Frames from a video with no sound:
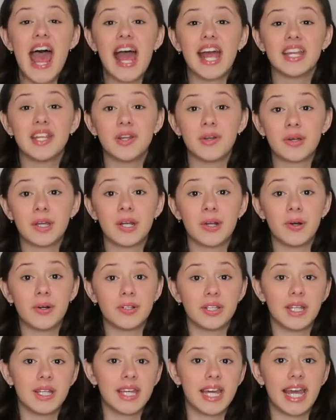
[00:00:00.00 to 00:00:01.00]
and you can
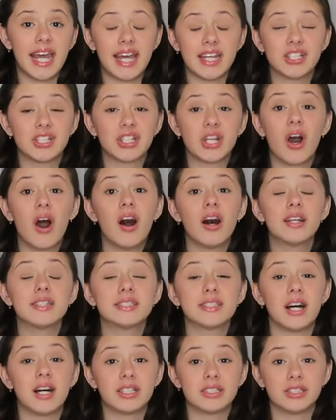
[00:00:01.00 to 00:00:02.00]
only get edge
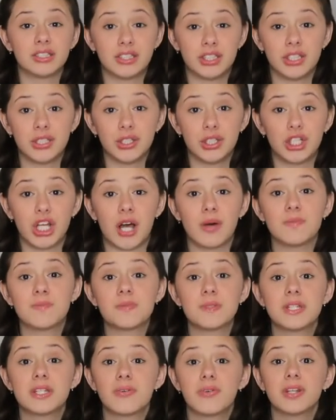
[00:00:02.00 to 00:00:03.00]
calls on two jumps,